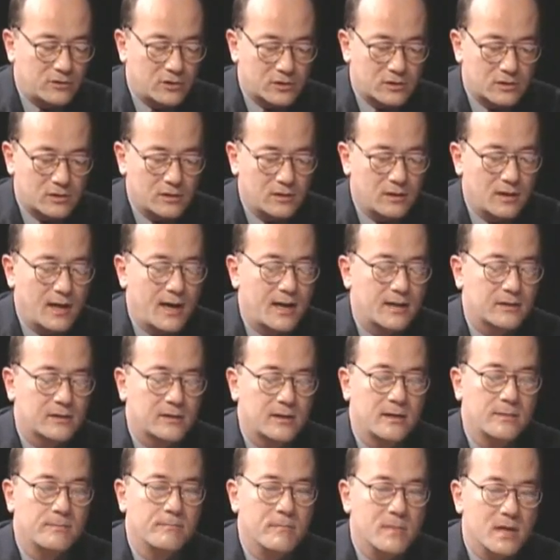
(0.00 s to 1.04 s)
just
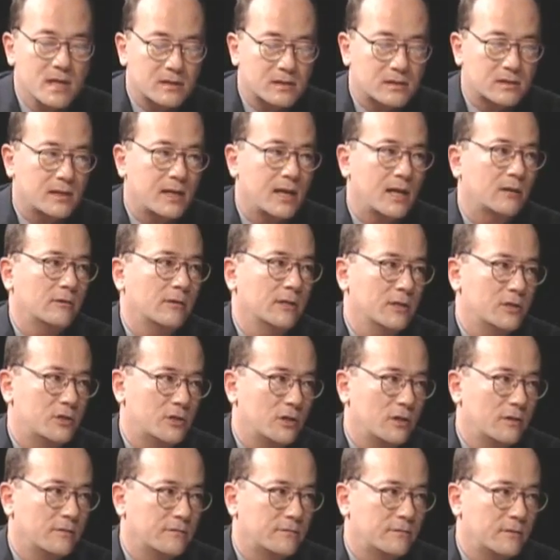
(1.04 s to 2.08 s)
as a
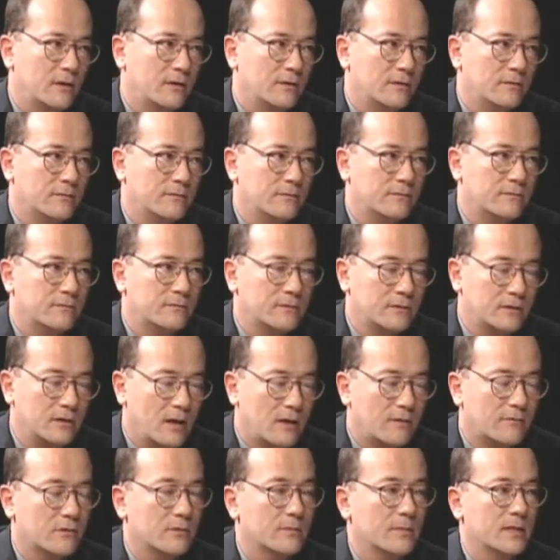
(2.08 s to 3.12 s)
miscarriage of
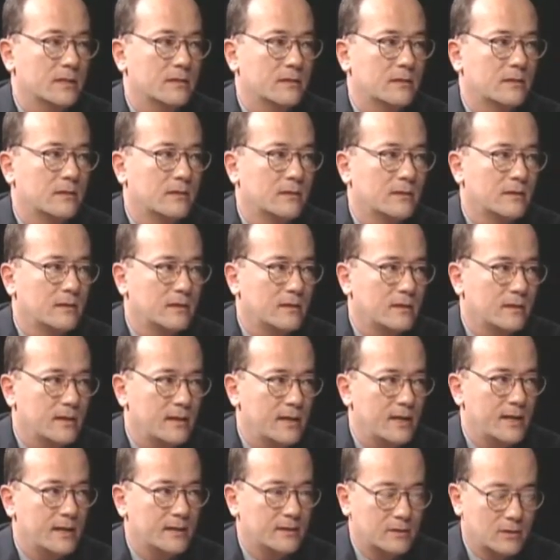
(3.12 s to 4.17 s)
government
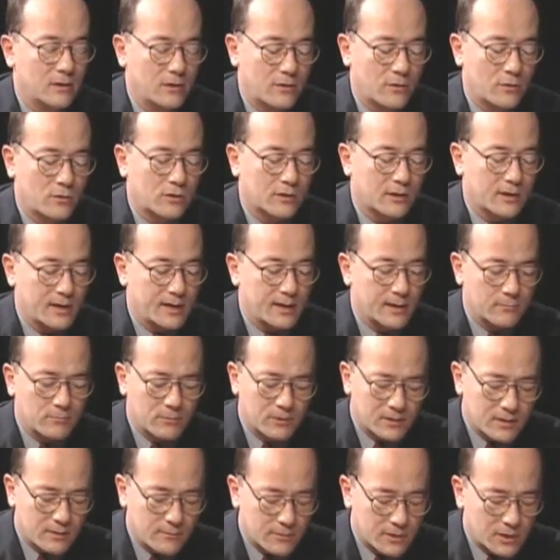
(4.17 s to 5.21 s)
and authority. It
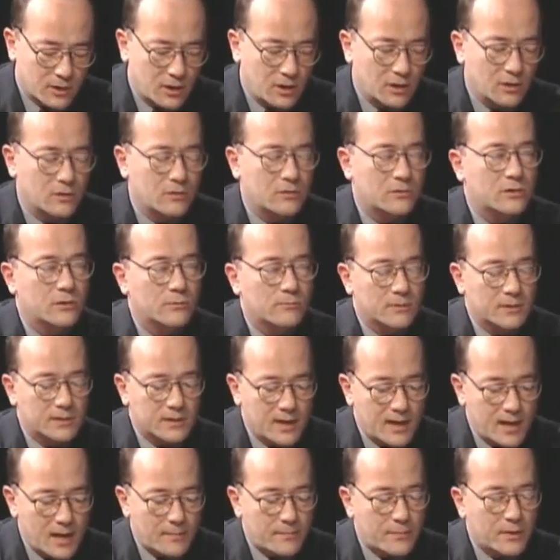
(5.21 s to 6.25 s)
was huge, it
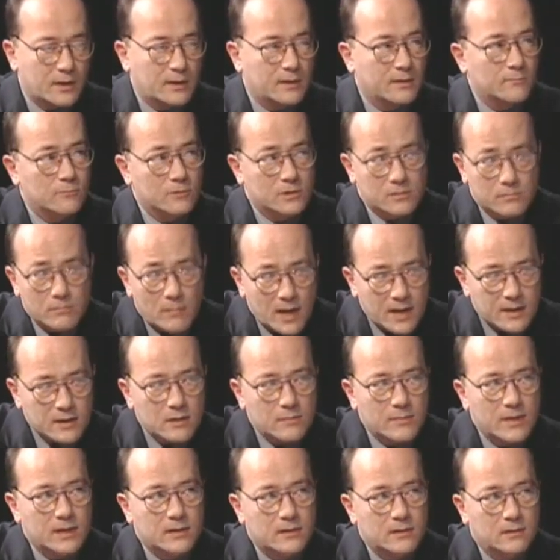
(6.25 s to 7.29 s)
was epic, it was
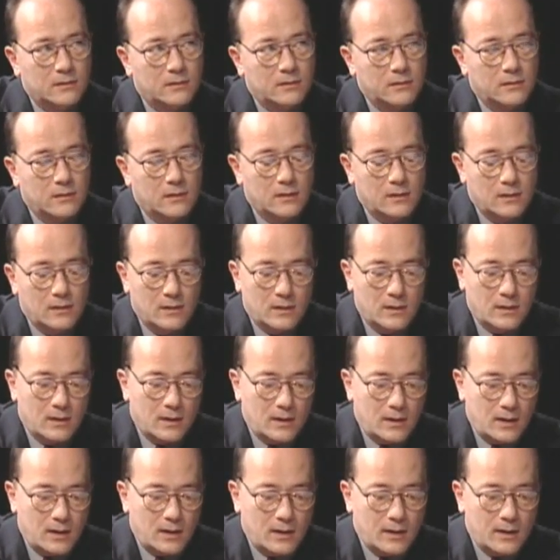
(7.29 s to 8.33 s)
monumental,
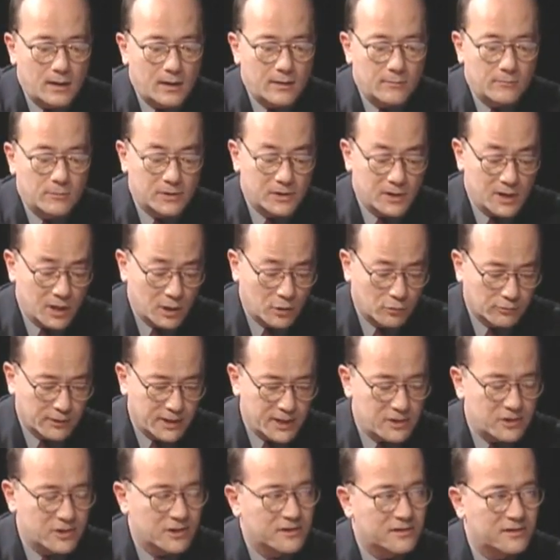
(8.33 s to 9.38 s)
it was
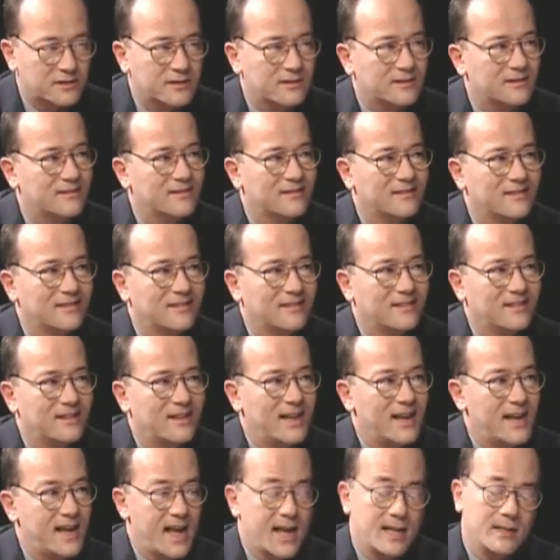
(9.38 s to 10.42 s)
egregious,
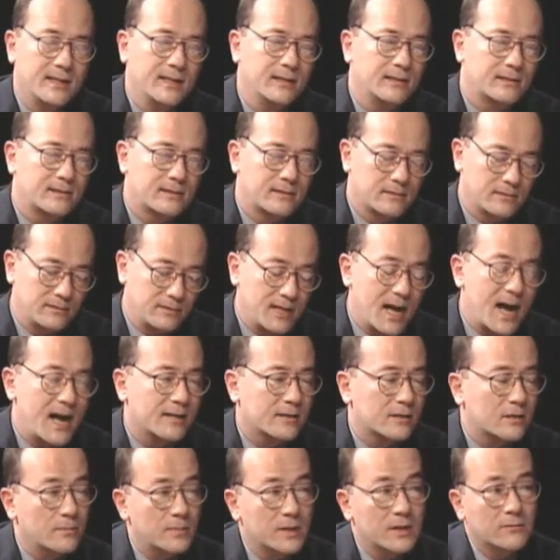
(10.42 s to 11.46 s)
and it's
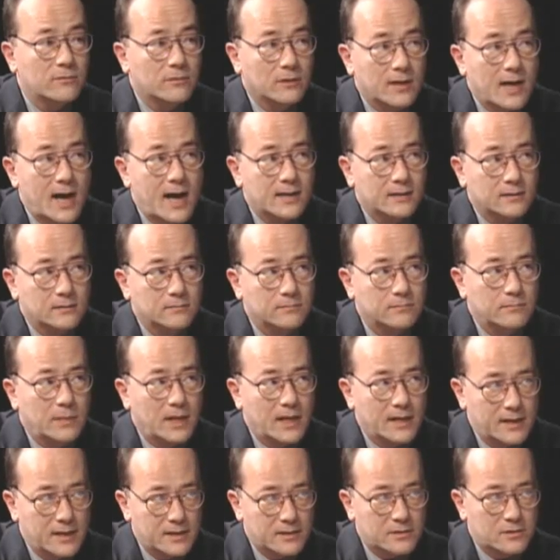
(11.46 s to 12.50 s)
not to be forgotten
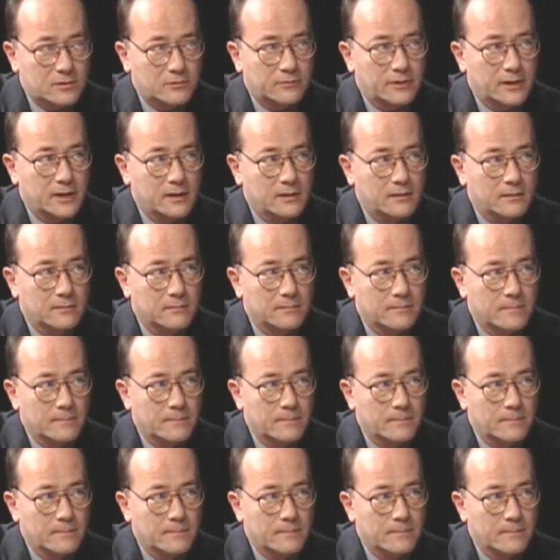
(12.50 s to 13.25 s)
by history.